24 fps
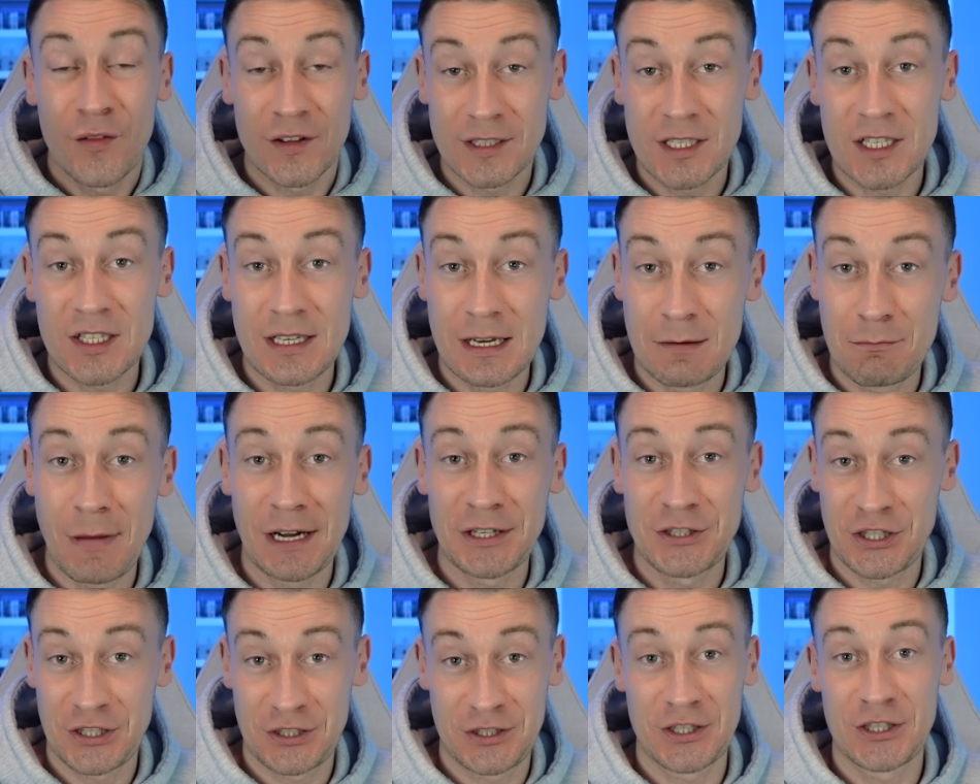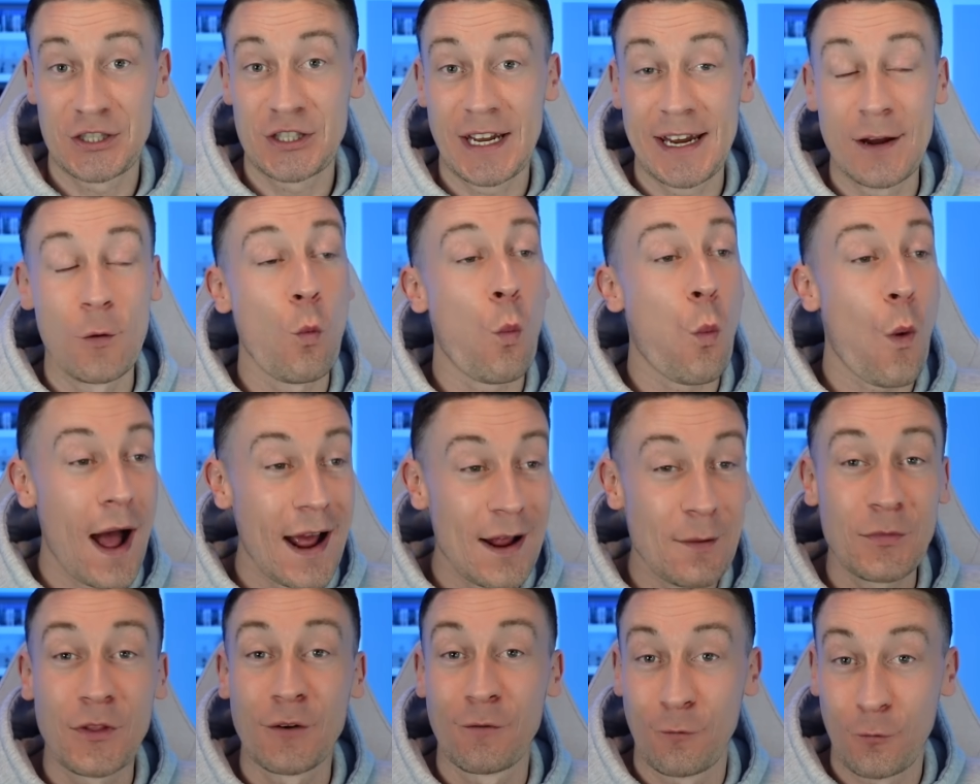than to see Manchester City
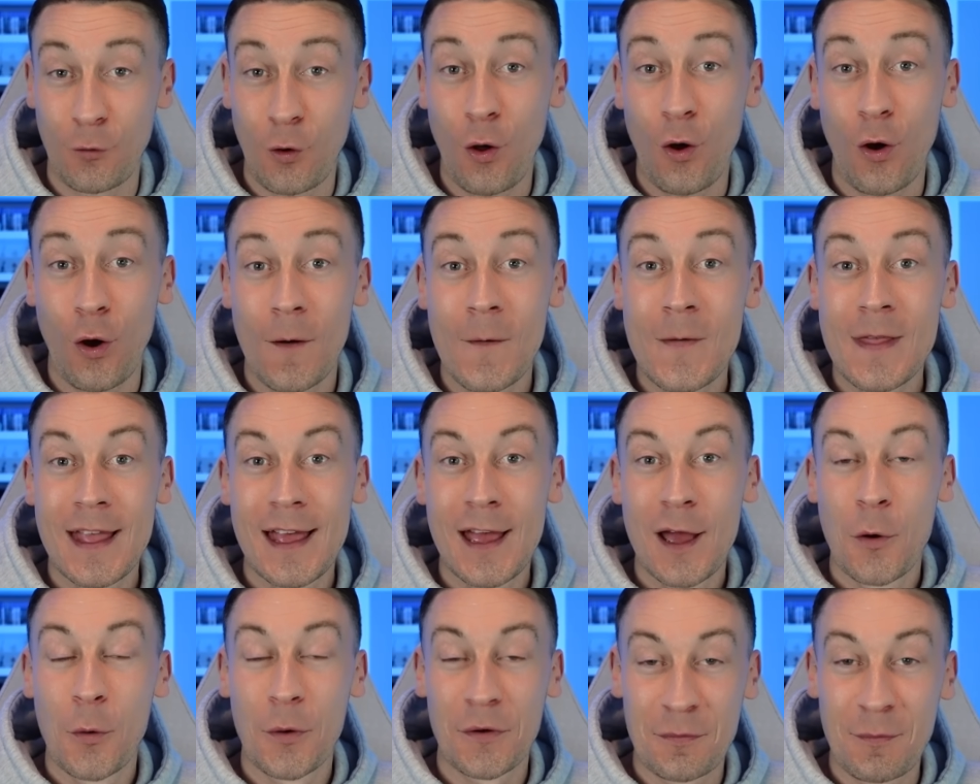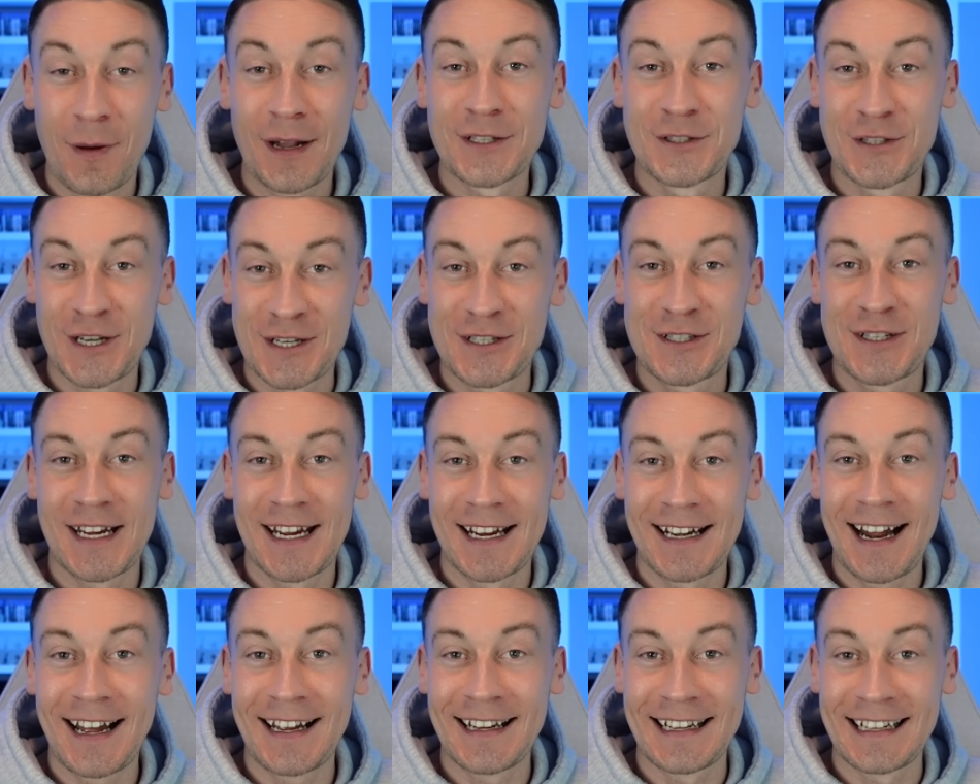wipe the floor with Manchester
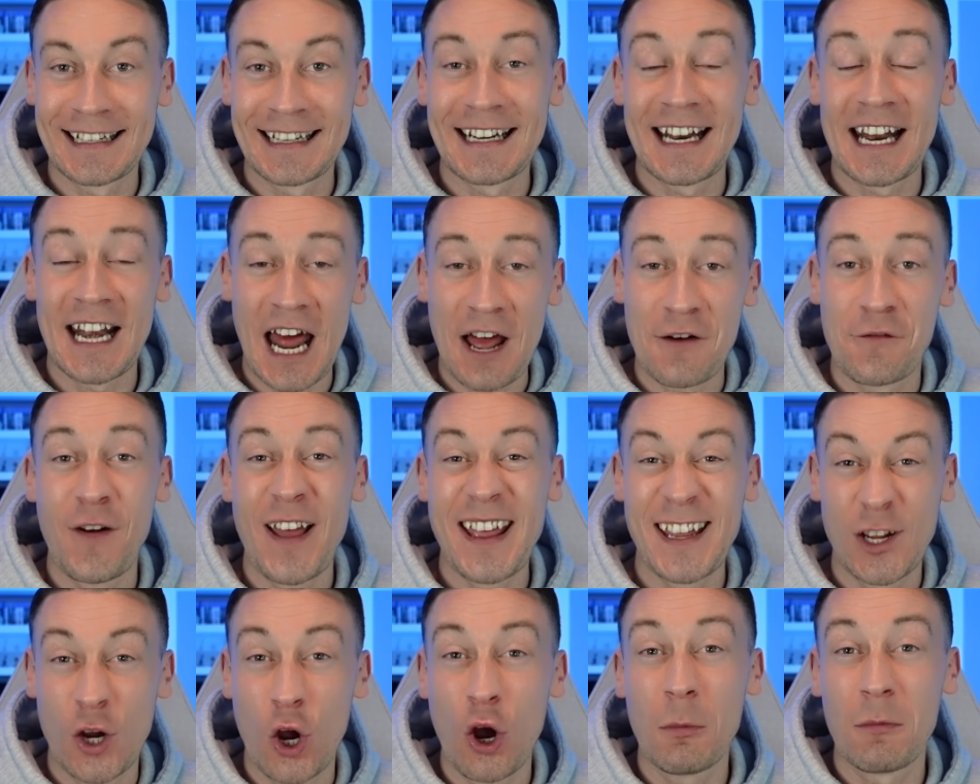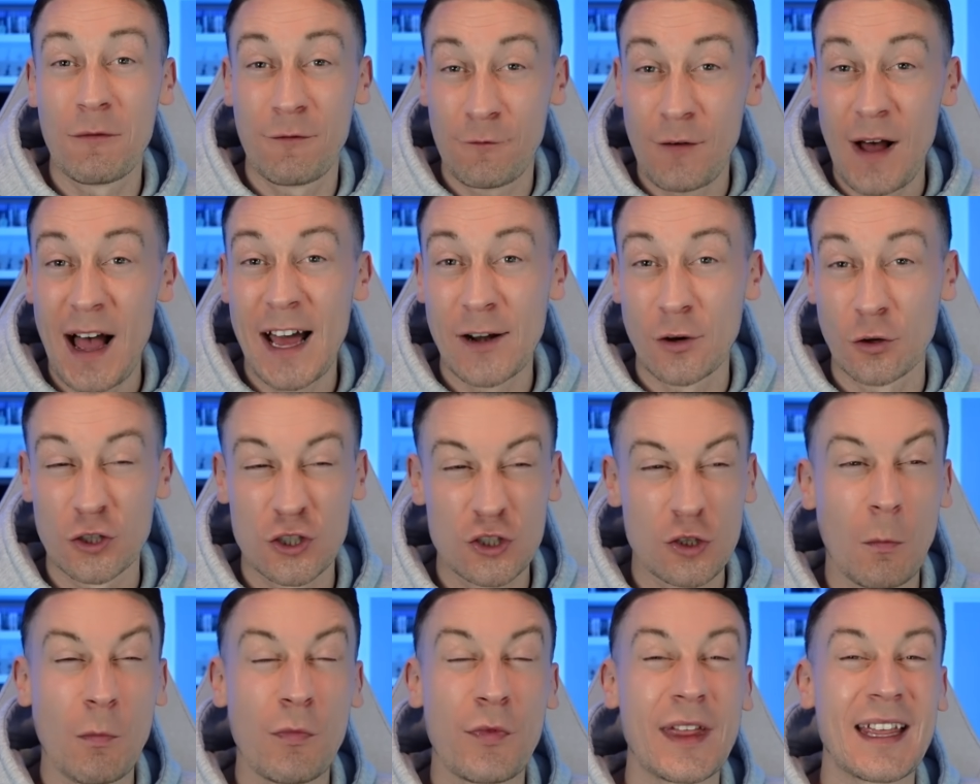United in an FA Cup final.
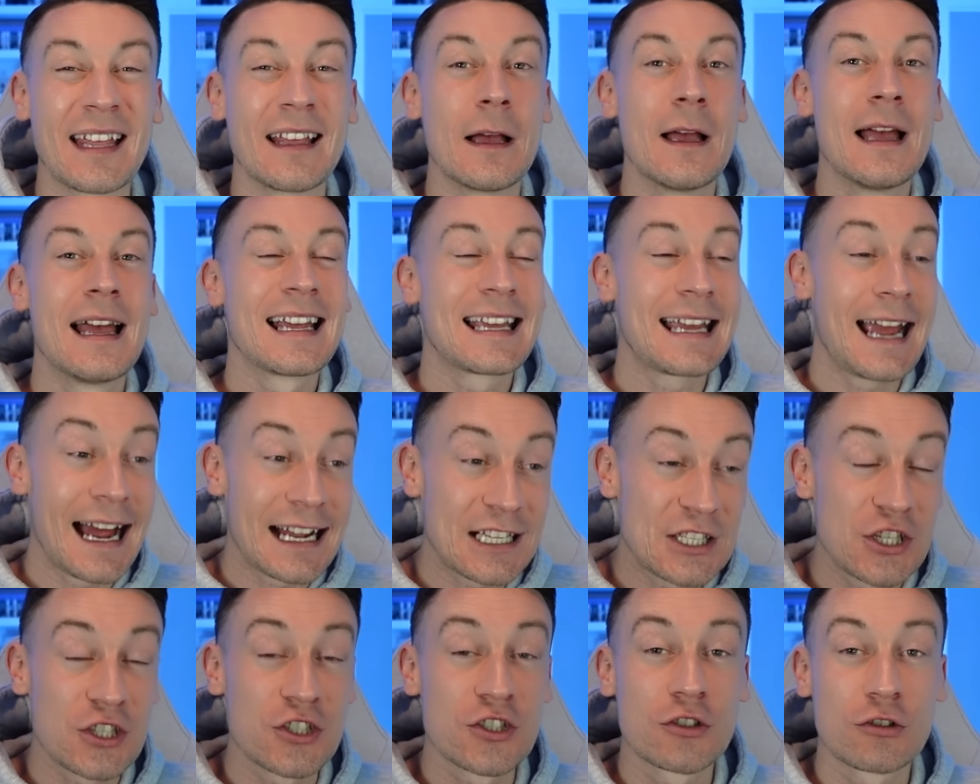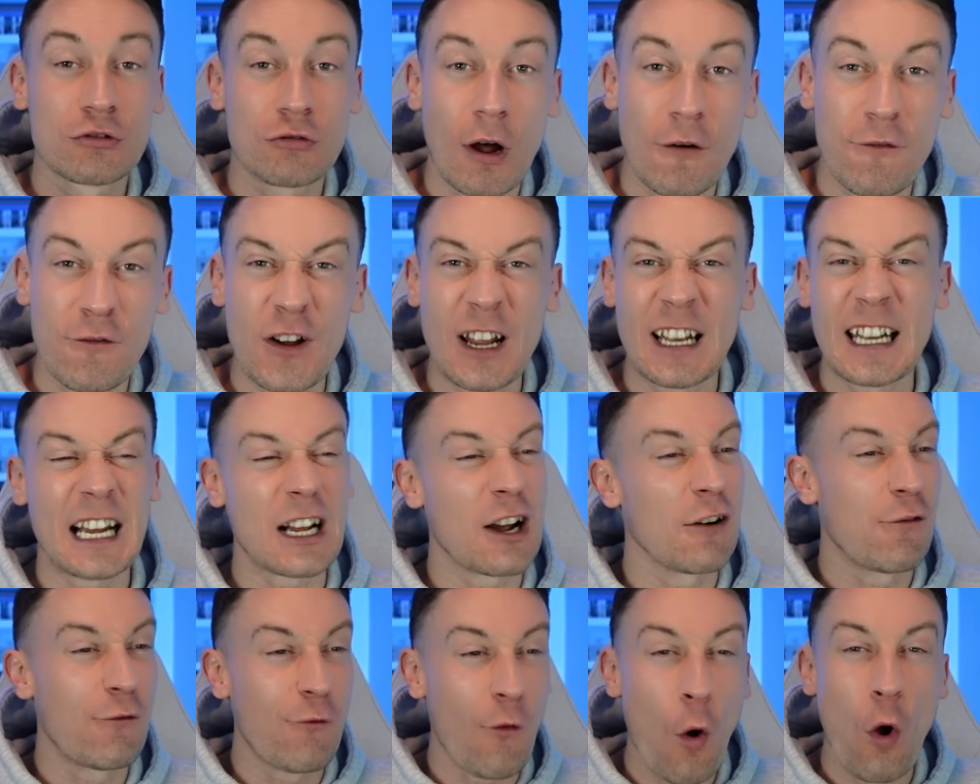Something catastrophic, like
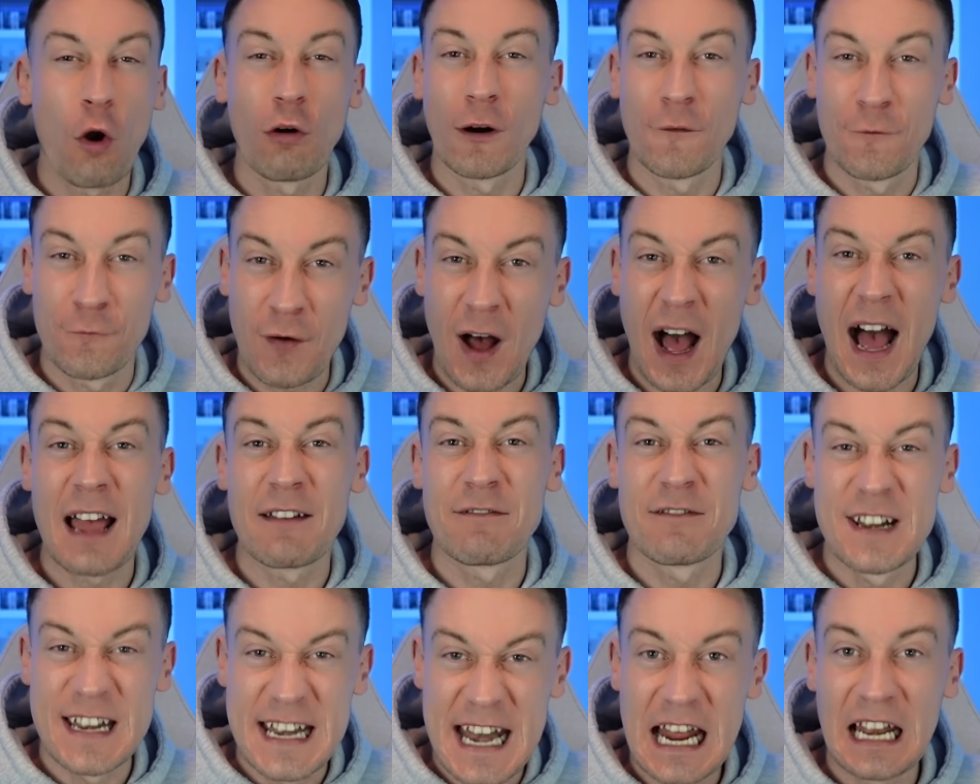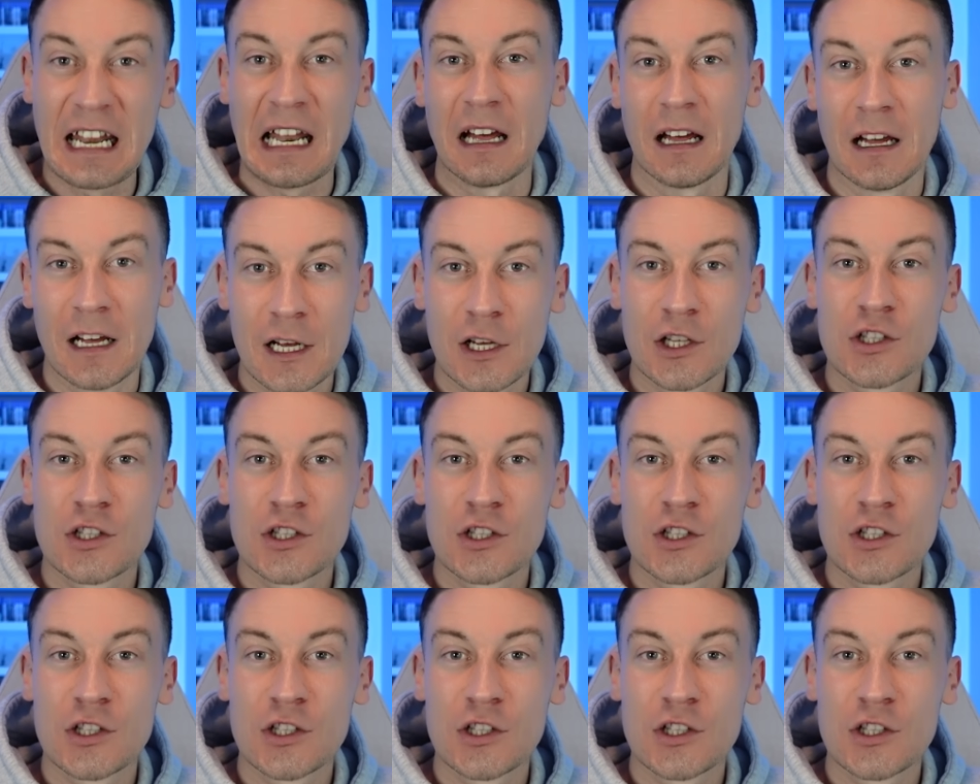a 4 or 5-0.